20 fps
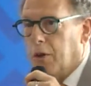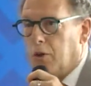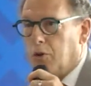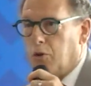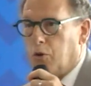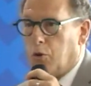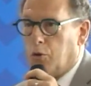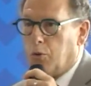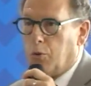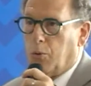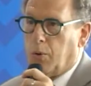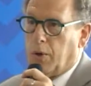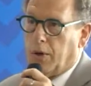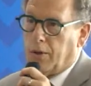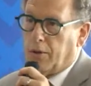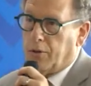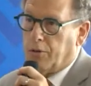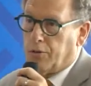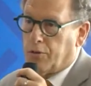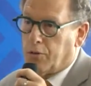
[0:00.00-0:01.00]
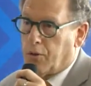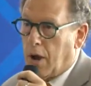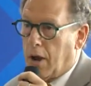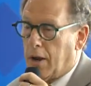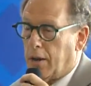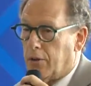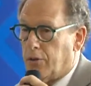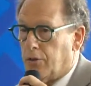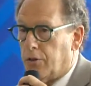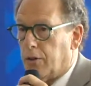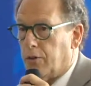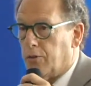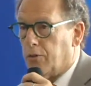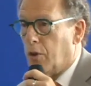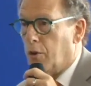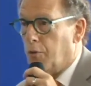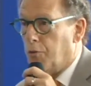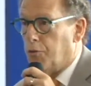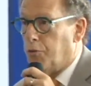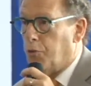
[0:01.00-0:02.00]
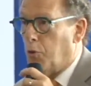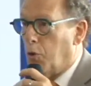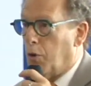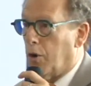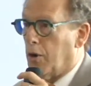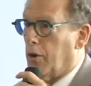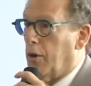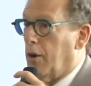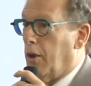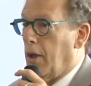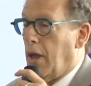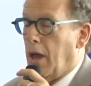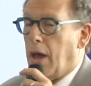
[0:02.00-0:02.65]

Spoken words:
new strategies for